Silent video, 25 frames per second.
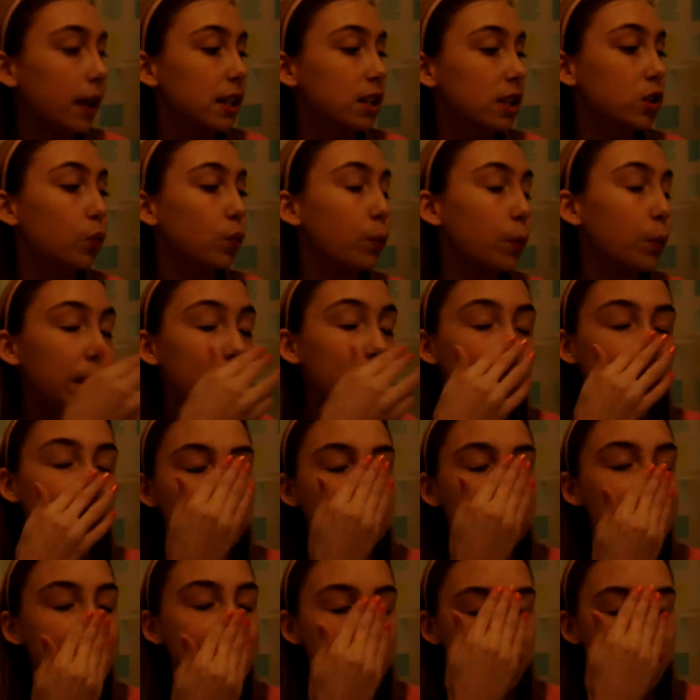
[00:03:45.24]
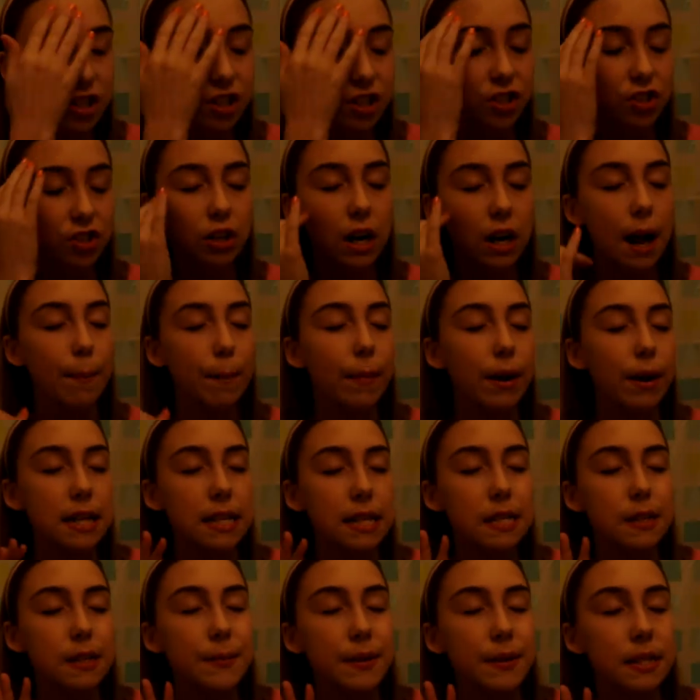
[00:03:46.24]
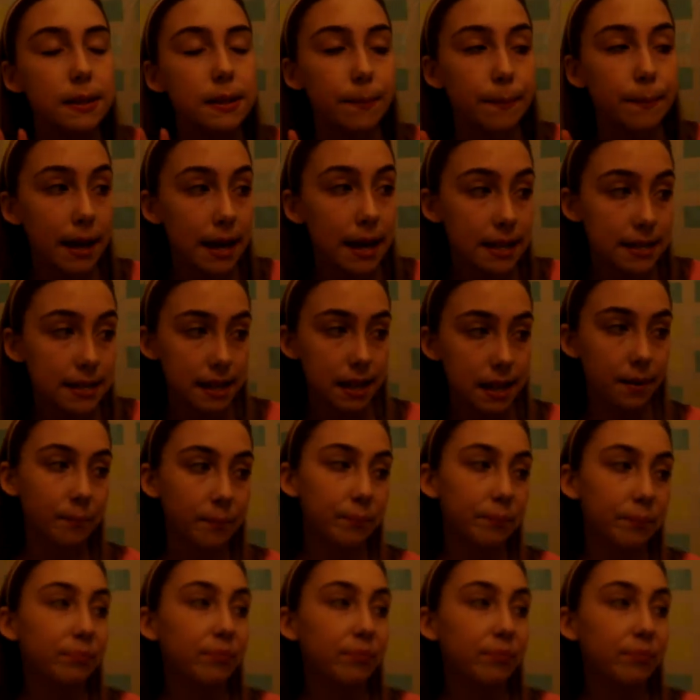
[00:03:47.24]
It's a weird scent to describe, but it smells amazing.